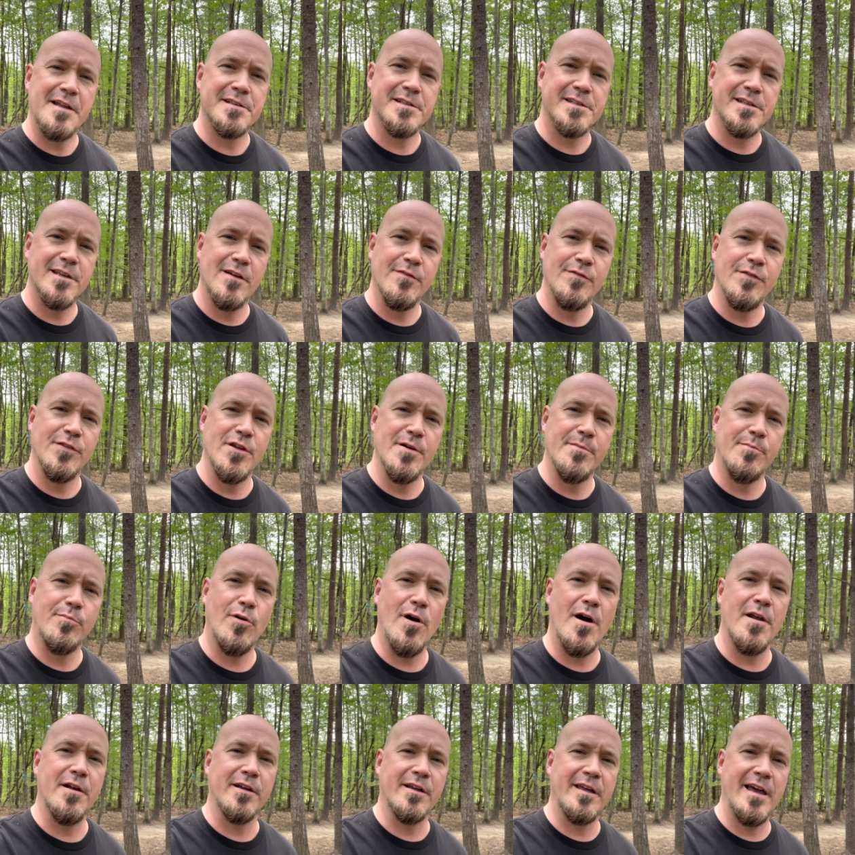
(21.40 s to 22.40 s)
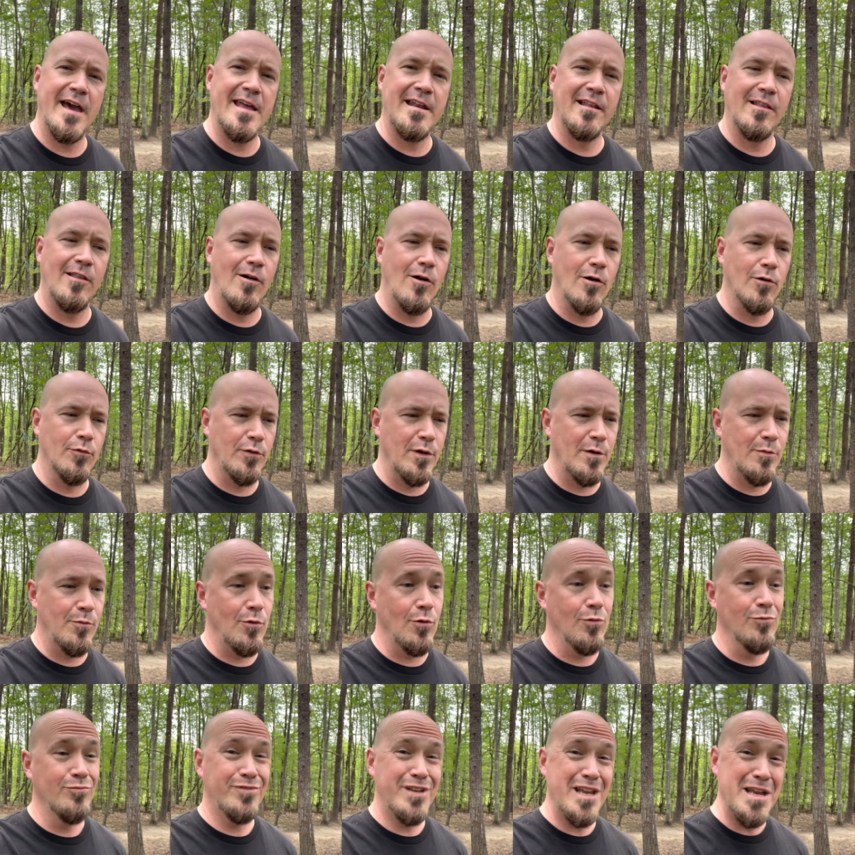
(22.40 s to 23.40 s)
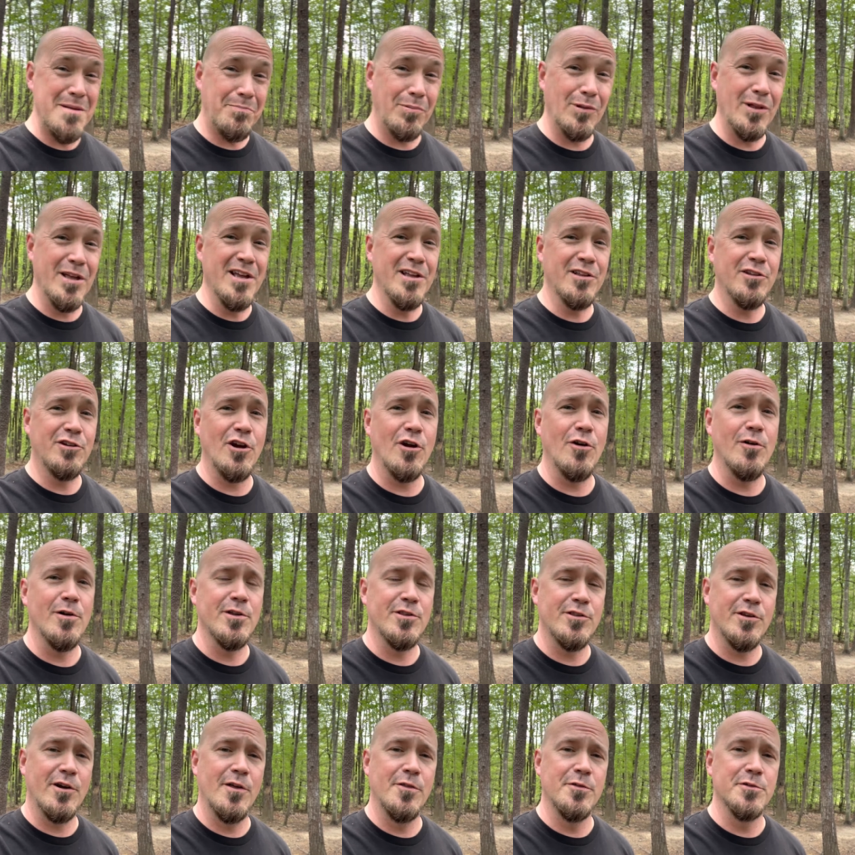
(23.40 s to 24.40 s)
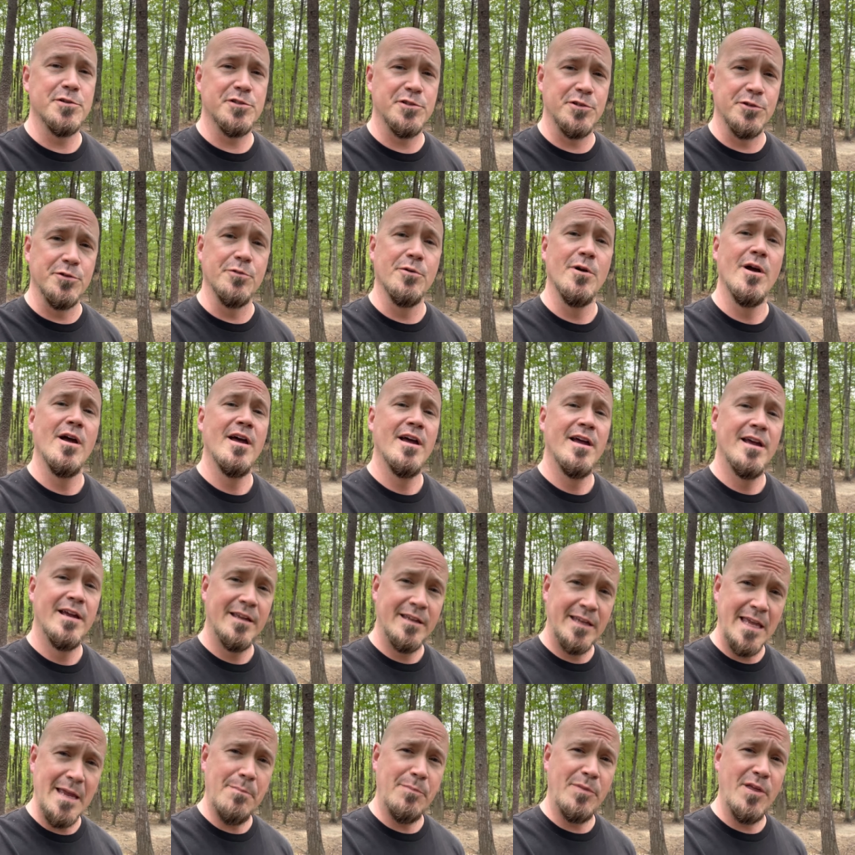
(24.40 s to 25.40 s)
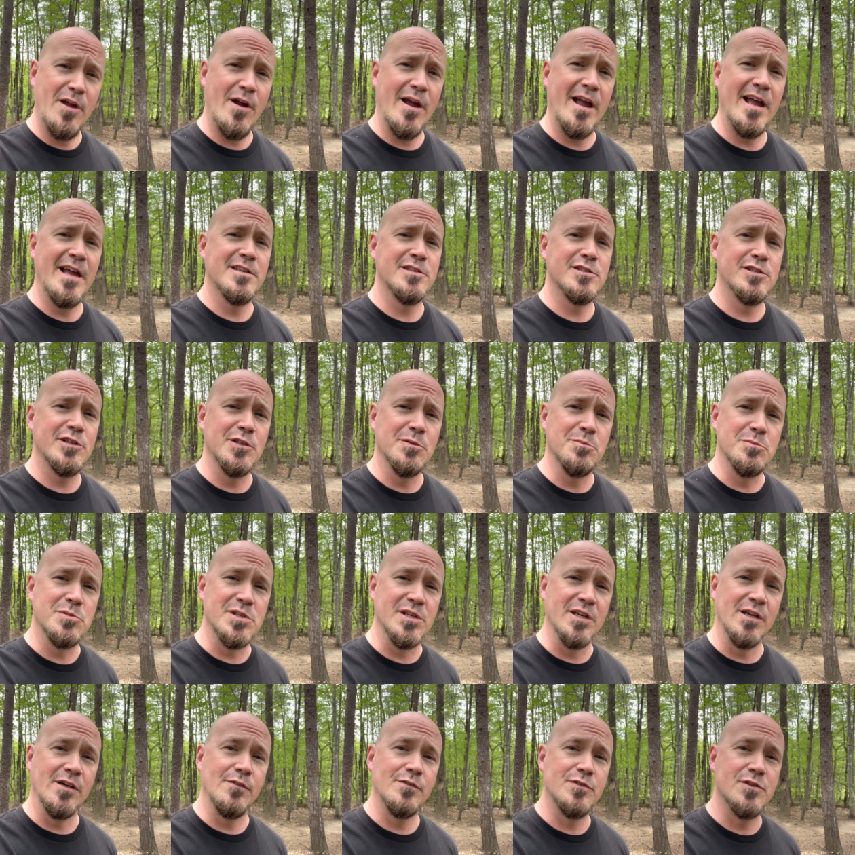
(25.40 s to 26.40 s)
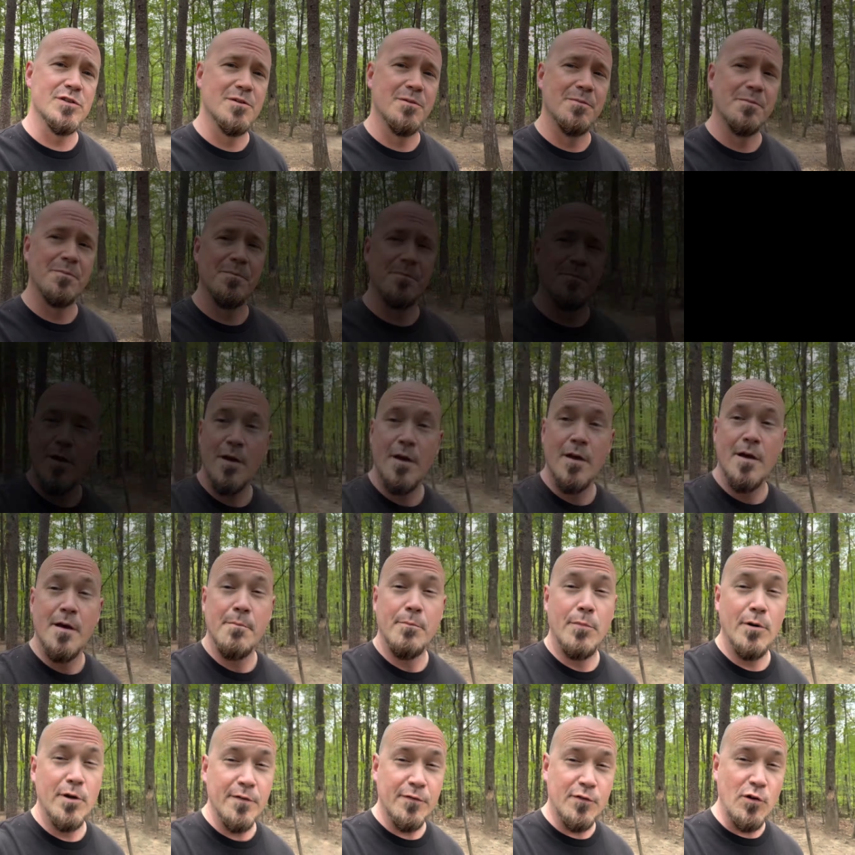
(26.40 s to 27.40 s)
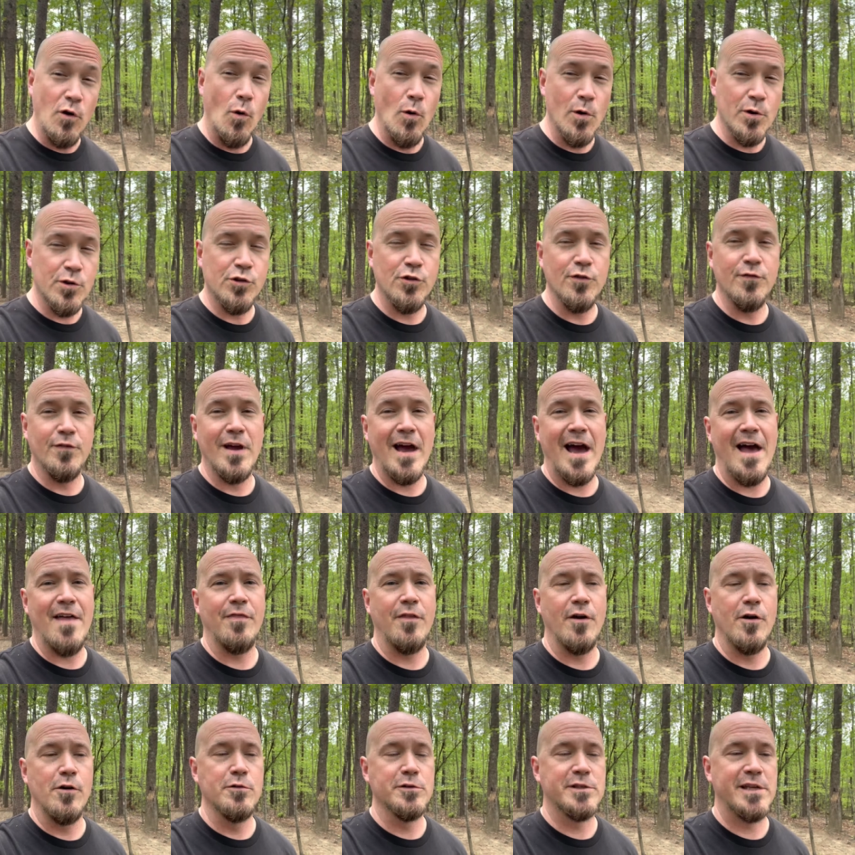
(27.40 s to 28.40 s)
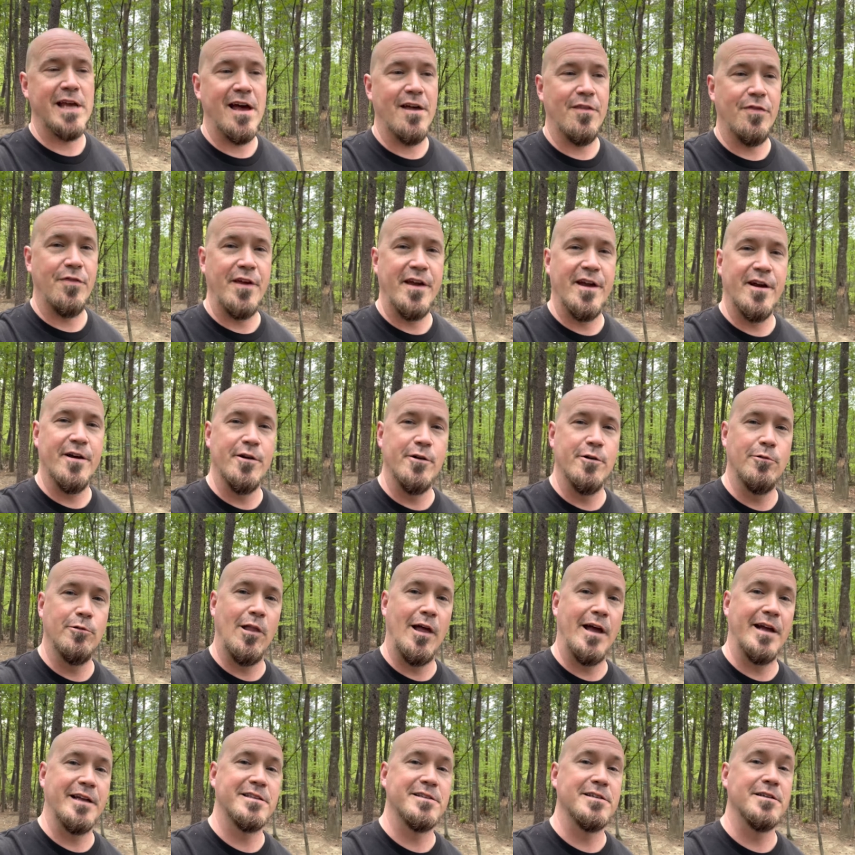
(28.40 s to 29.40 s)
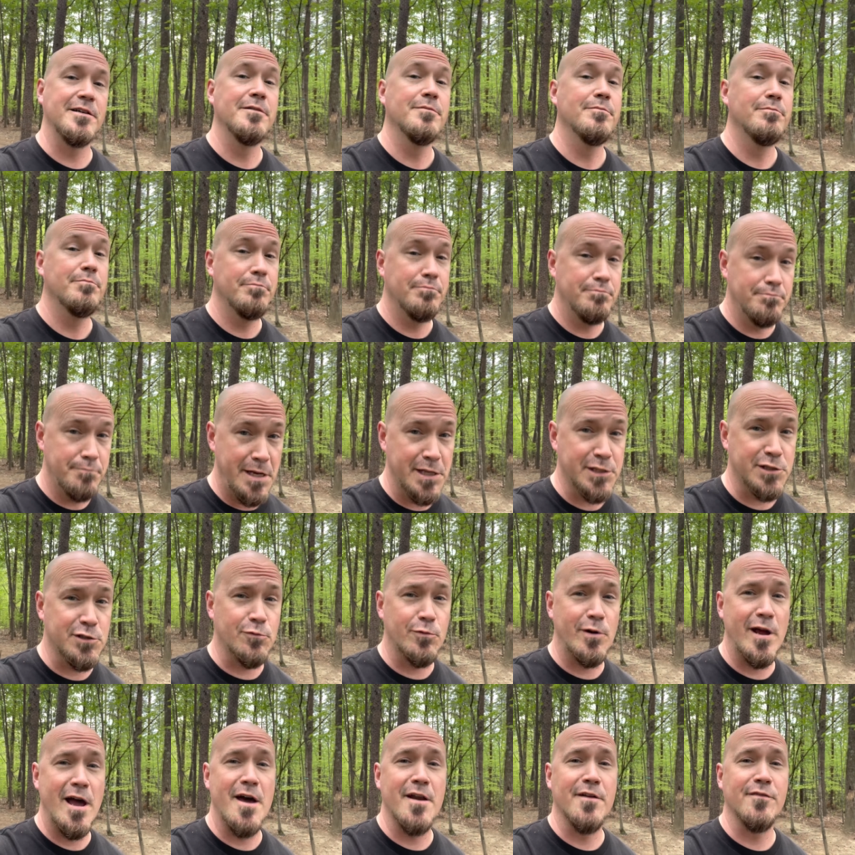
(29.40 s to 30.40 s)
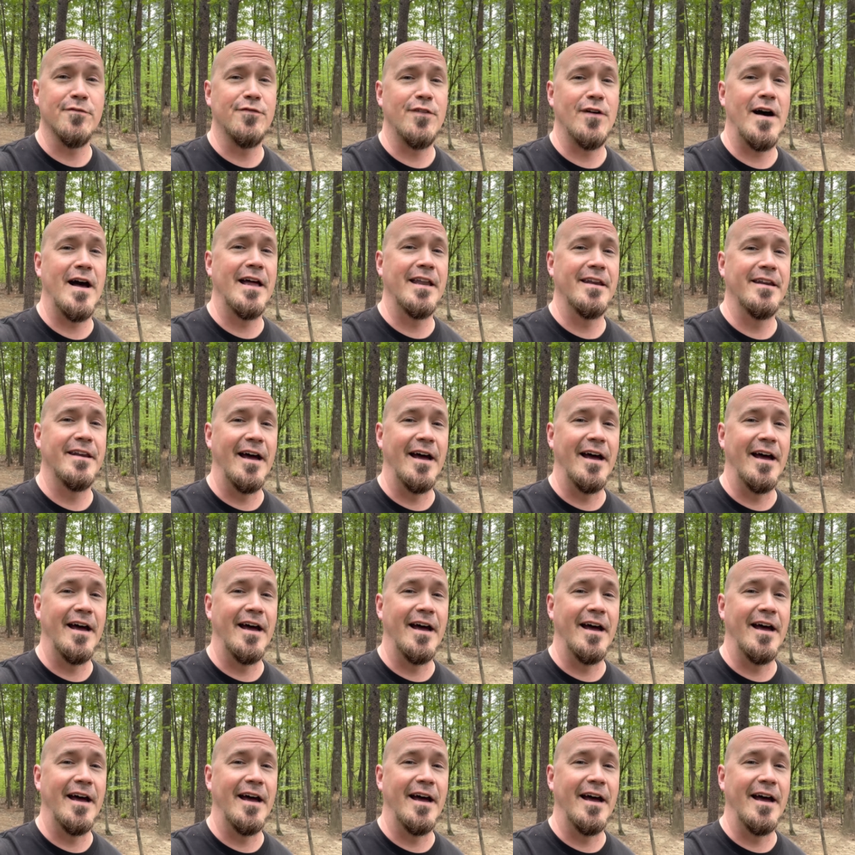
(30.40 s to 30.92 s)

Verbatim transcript: of stuff in their product catalog that will deeply encourage others to keep their hands to themselves. But of course you've got those out there who like to mess around and find